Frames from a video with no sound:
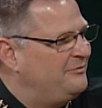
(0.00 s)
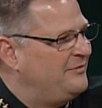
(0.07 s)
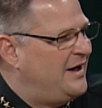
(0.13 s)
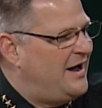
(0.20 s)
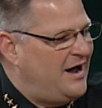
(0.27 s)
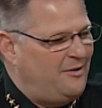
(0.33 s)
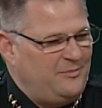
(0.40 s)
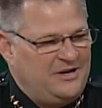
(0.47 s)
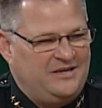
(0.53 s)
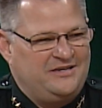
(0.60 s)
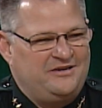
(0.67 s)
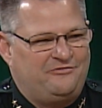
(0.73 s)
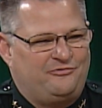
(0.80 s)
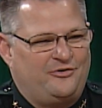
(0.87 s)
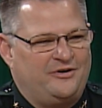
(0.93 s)
How many
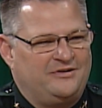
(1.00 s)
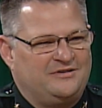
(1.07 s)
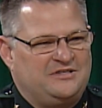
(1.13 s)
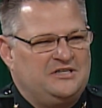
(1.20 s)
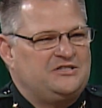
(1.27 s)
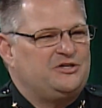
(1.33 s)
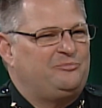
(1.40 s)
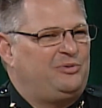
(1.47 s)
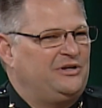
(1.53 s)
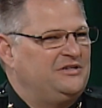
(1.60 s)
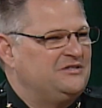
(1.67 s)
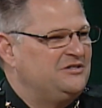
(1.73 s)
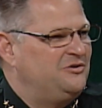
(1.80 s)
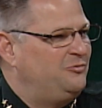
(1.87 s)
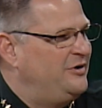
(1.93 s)
different
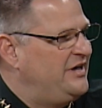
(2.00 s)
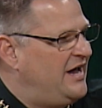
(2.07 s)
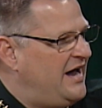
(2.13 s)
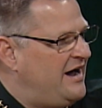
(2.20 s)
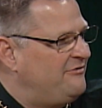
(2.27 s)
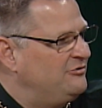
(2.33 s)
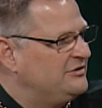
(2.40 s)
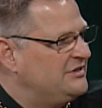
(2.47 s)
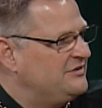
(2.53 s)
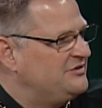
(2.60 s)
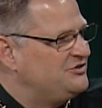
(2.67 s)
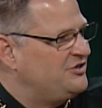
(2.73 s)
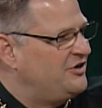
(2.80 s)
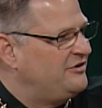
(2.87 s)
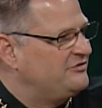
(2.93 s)
disciplines do we have within the
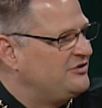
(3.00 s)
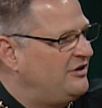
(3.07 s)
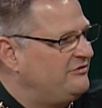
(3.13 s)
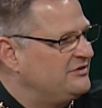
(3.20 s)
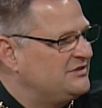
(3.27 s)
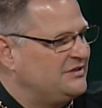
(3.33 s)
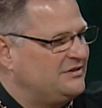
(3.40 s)
sheriff's office?